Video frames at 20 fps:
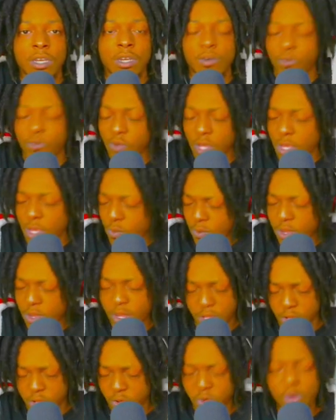We
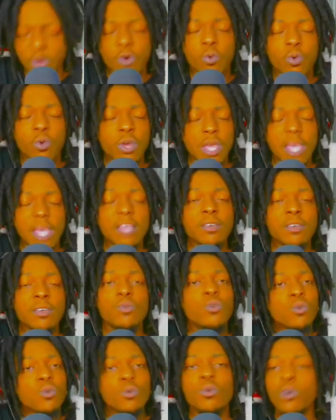we we ain't
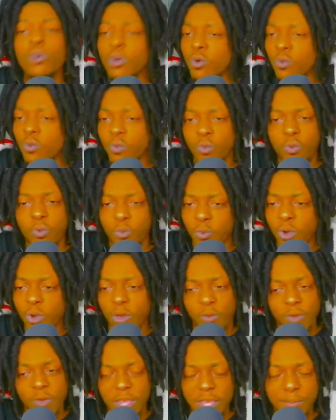we,
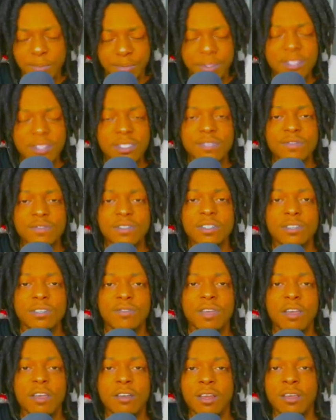we ain't pussyfooting
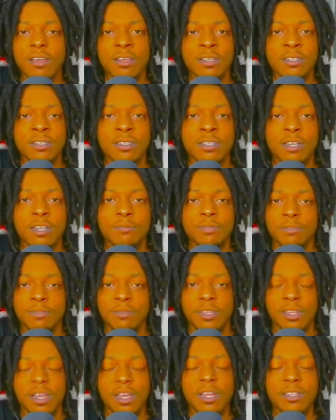around. I'm just
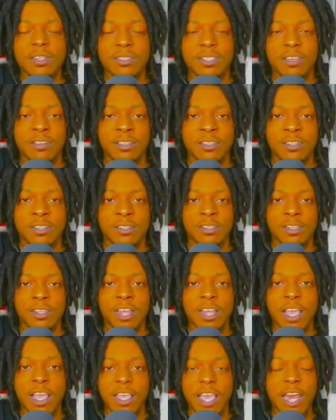being honest. Actually.
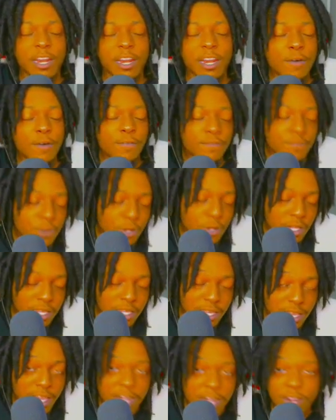Yeah, you gotta go
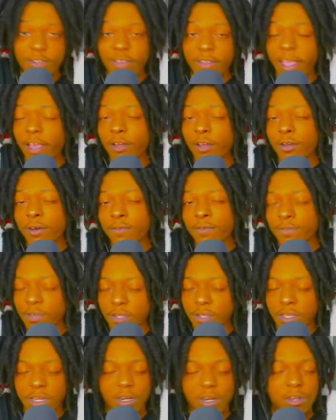fully in, and you ain't gonna go
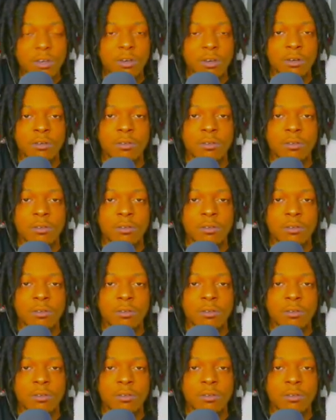fully out.